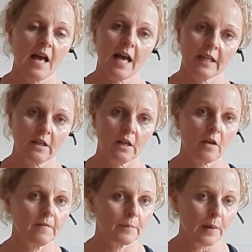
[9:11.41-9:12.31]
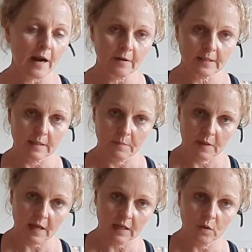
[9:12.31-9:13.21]
and our lovely
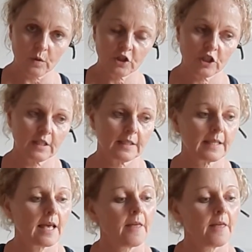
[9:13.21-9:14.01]
parasympathetic, which is